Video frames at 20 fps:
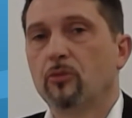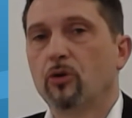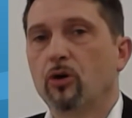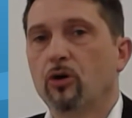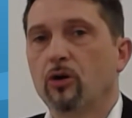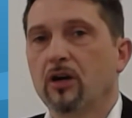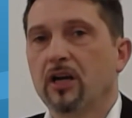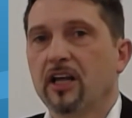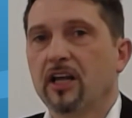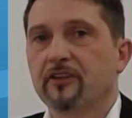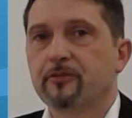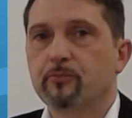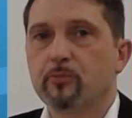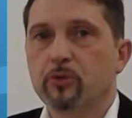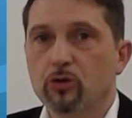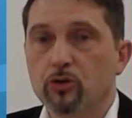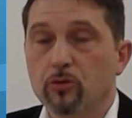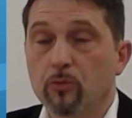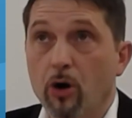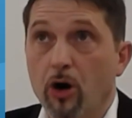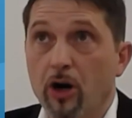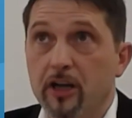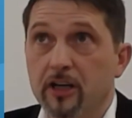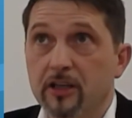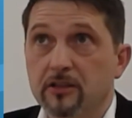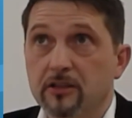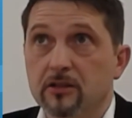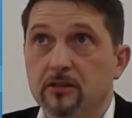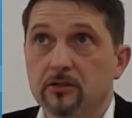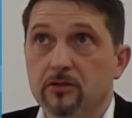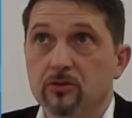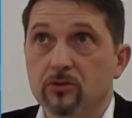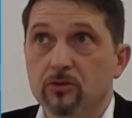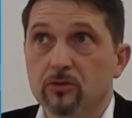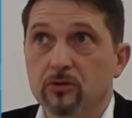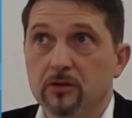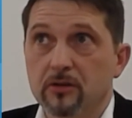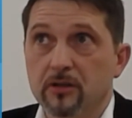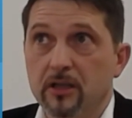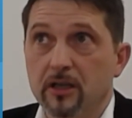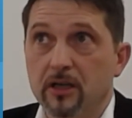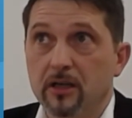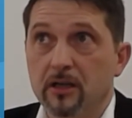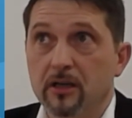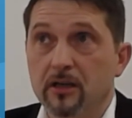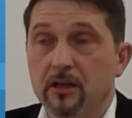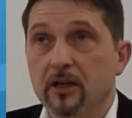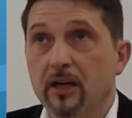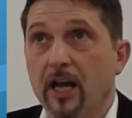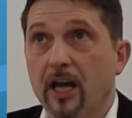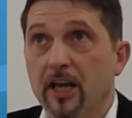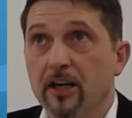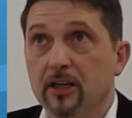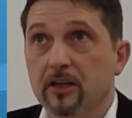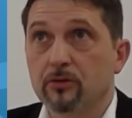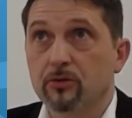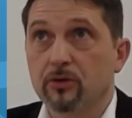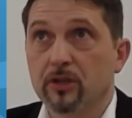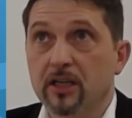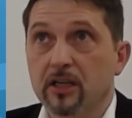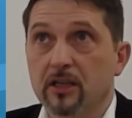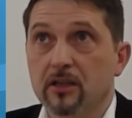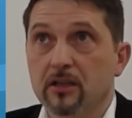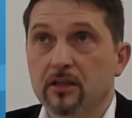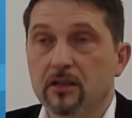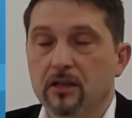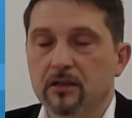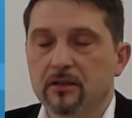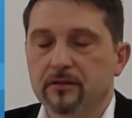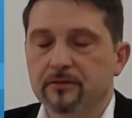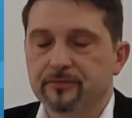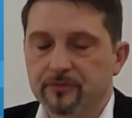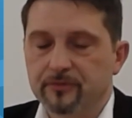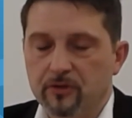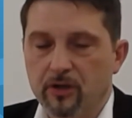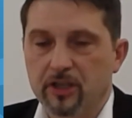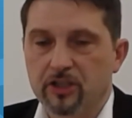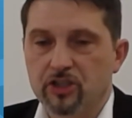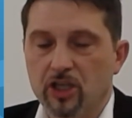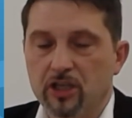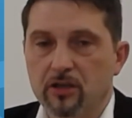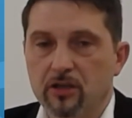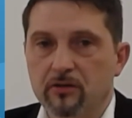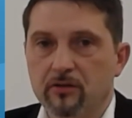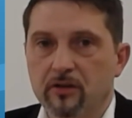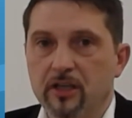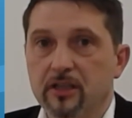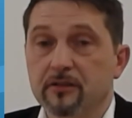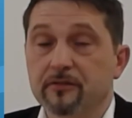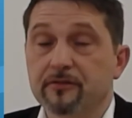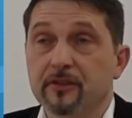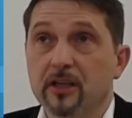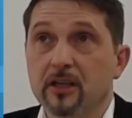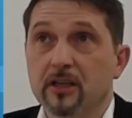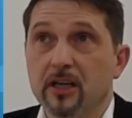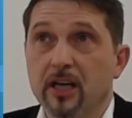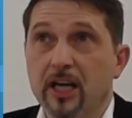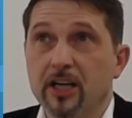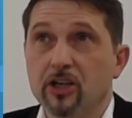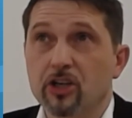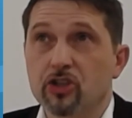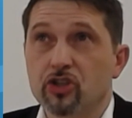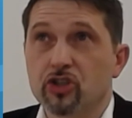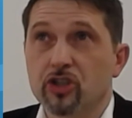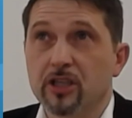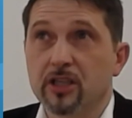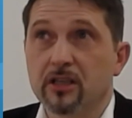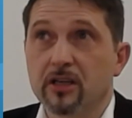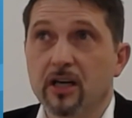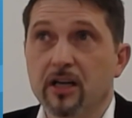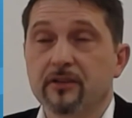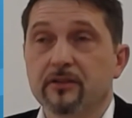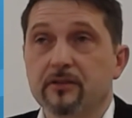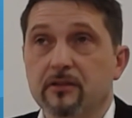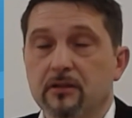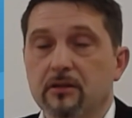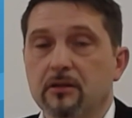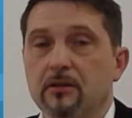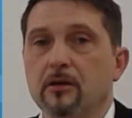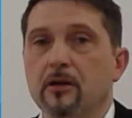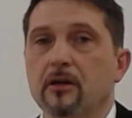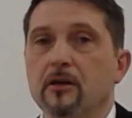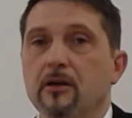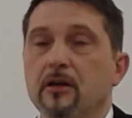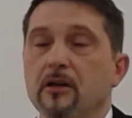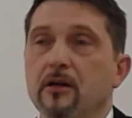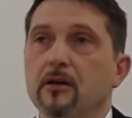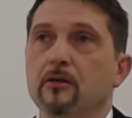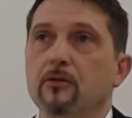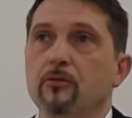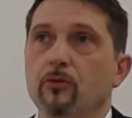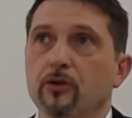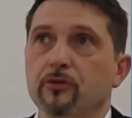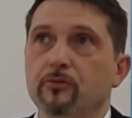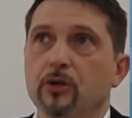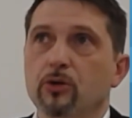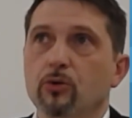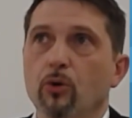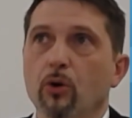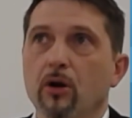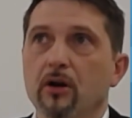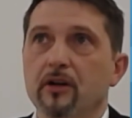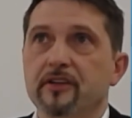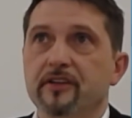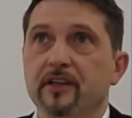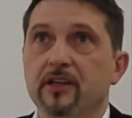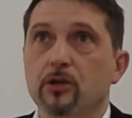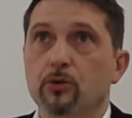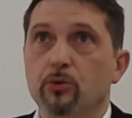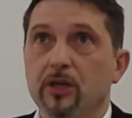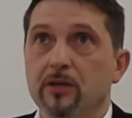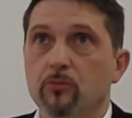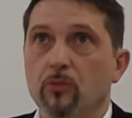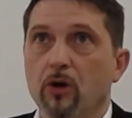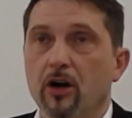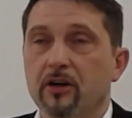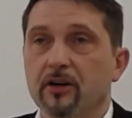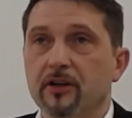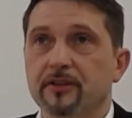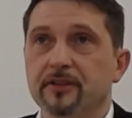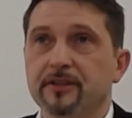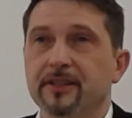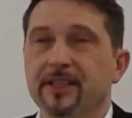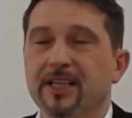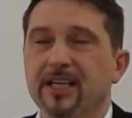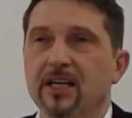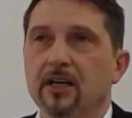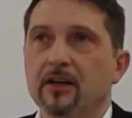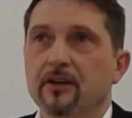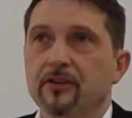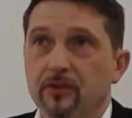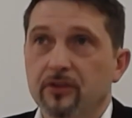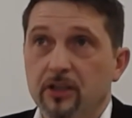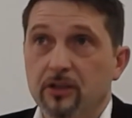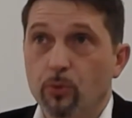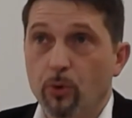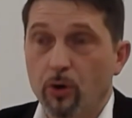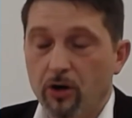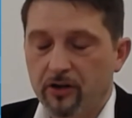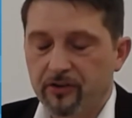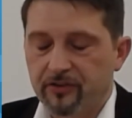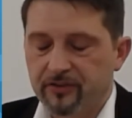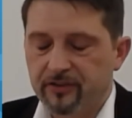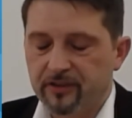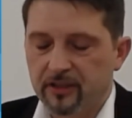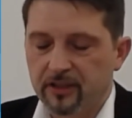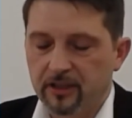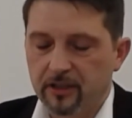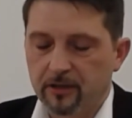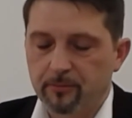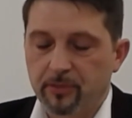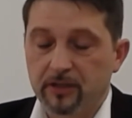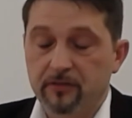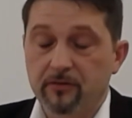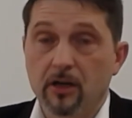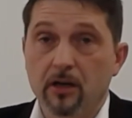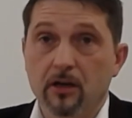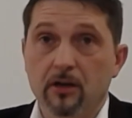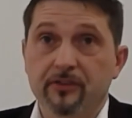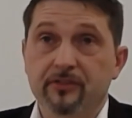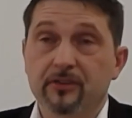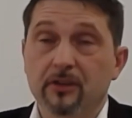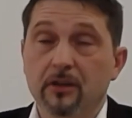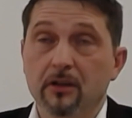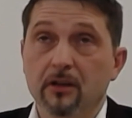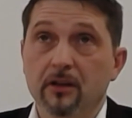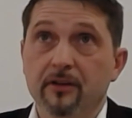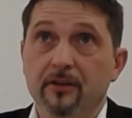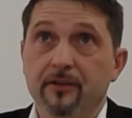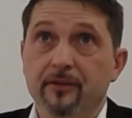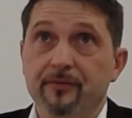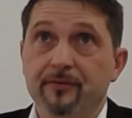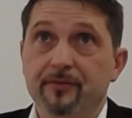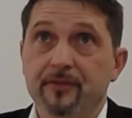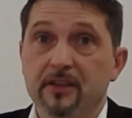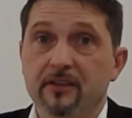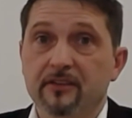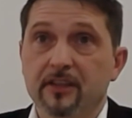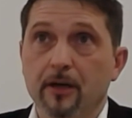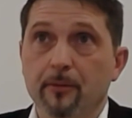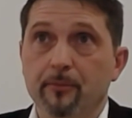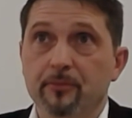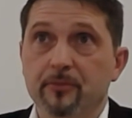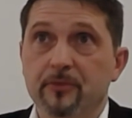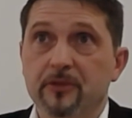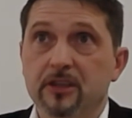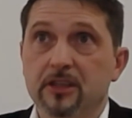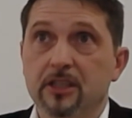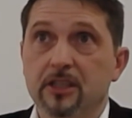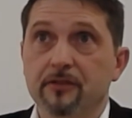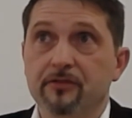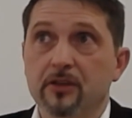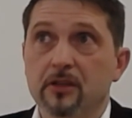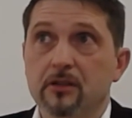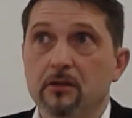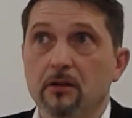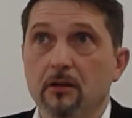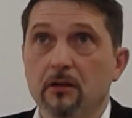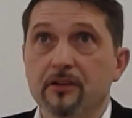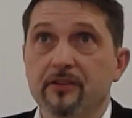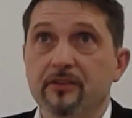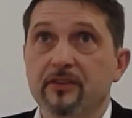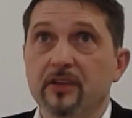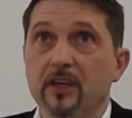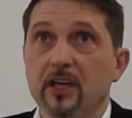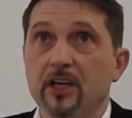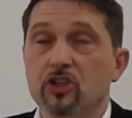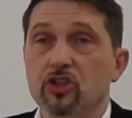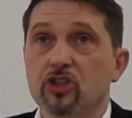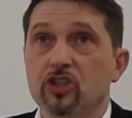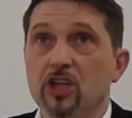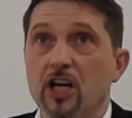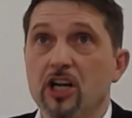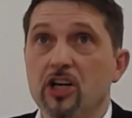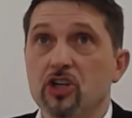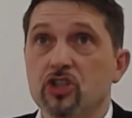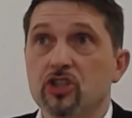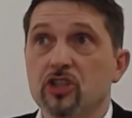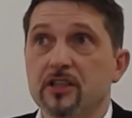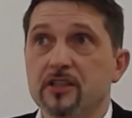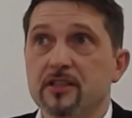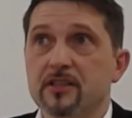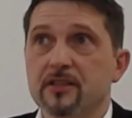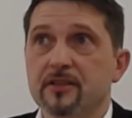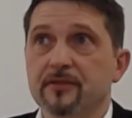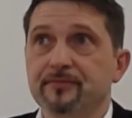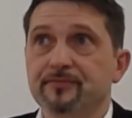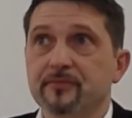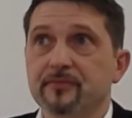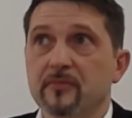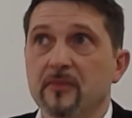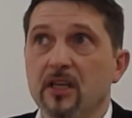more or less blue market to uh, re regenerative uh, energy and what we call the green market. So it works, uh, but there are still some difficulties and challenges.